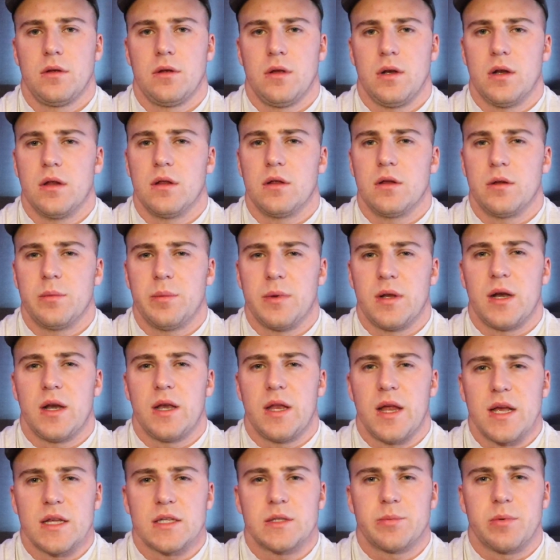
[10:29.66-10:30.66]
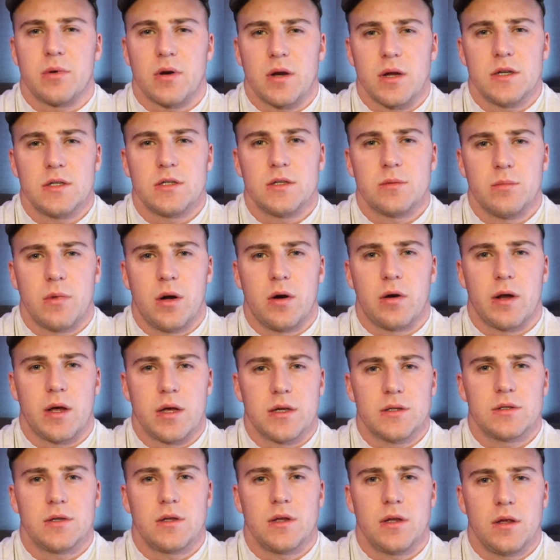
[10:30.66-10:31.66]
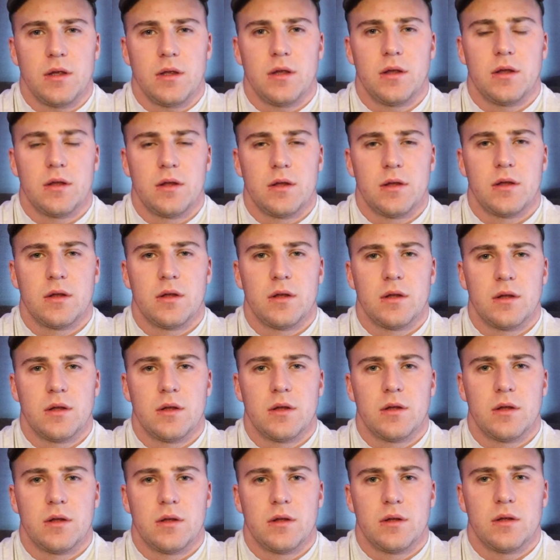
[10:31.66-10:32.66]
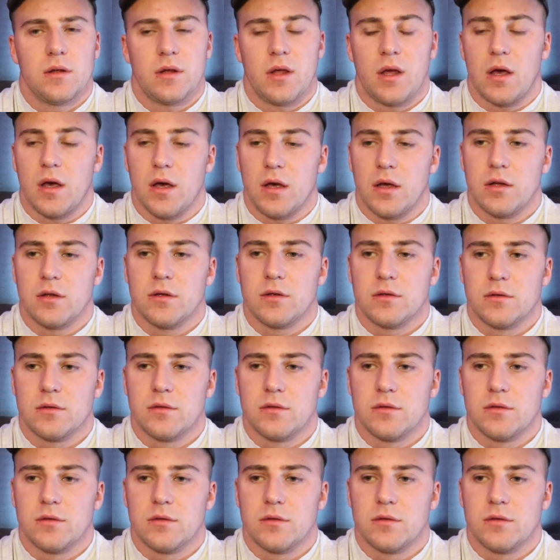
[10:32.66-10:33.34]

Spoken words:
In a little bit of desperation mode, I see. Yeah.